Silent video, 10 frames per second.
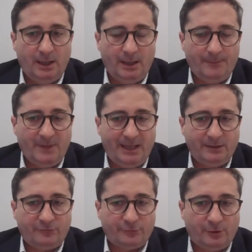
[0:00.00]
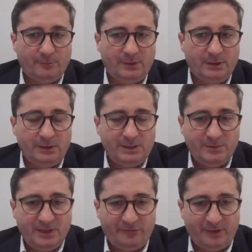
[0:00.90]
and from
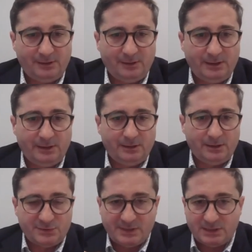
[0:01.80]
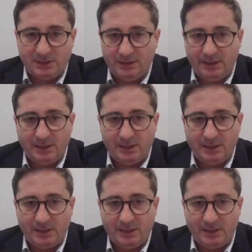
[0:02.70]
EPFL in Switzerland,